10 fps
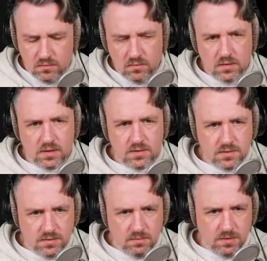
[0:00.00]
That doesn't
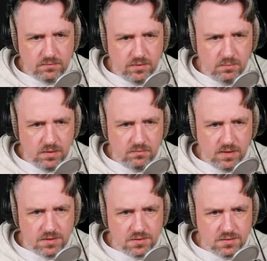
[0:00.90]
seem like very many
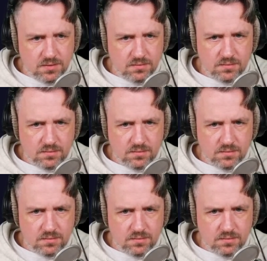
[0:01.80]
flashes,